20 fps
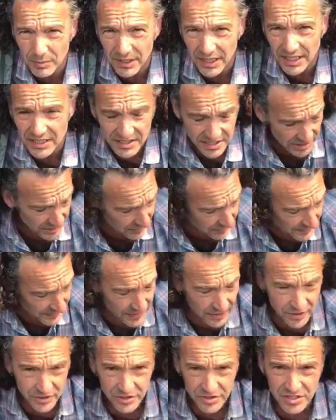be getting your
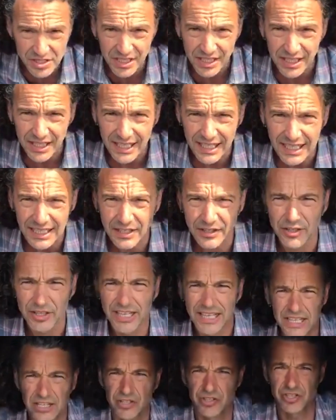fingers in the
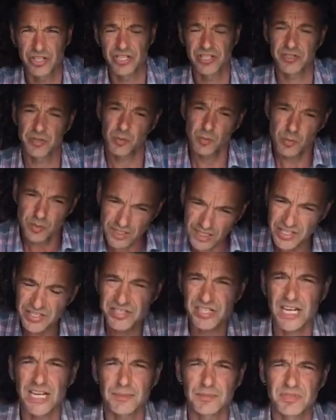hinges when they
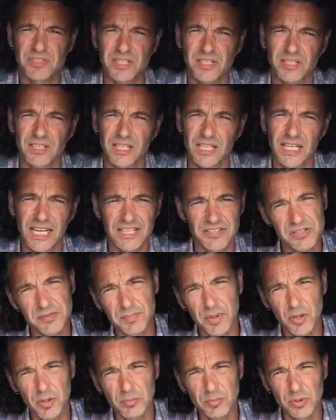slam suddenly as the
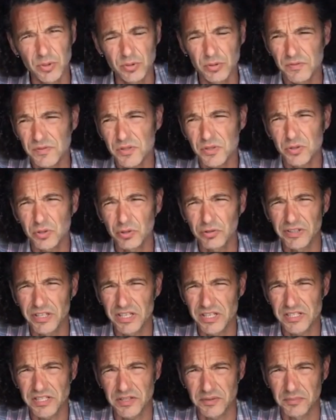boat moves or in
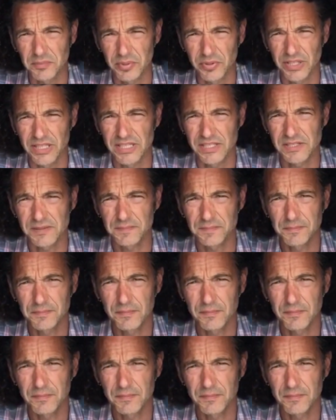a sudden breeze.